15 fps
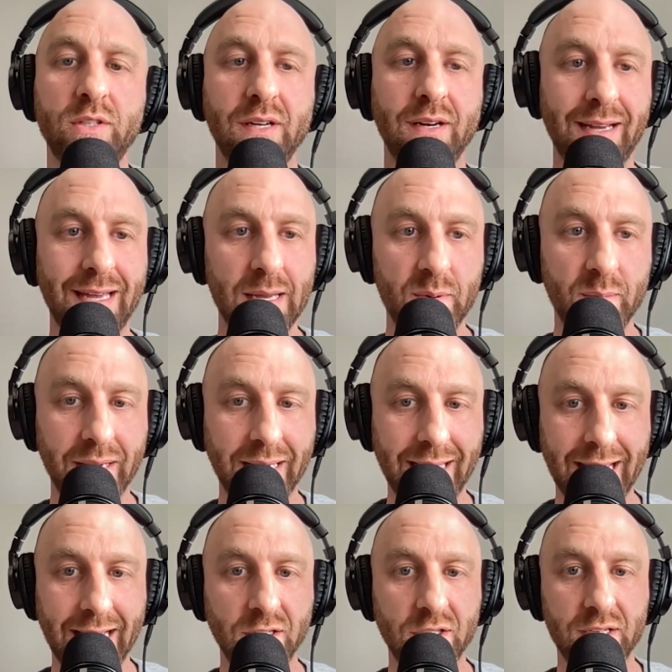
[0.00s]
It's going to keep them
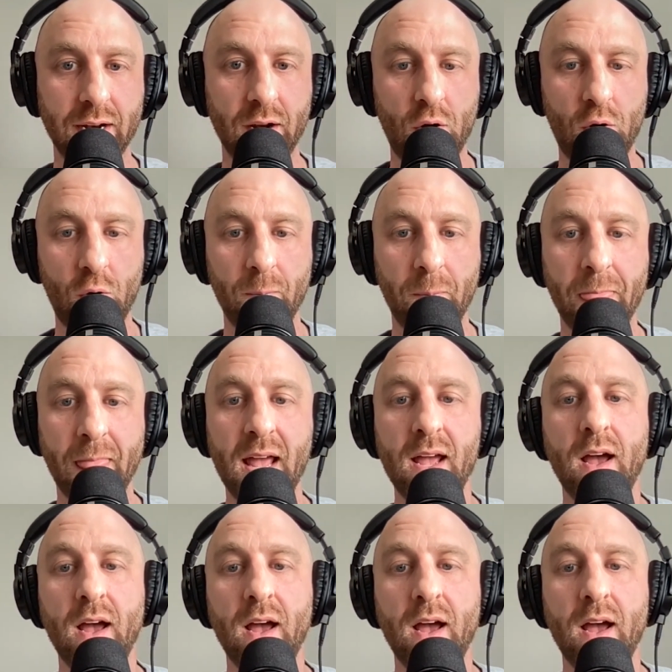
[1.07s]
engaged at home.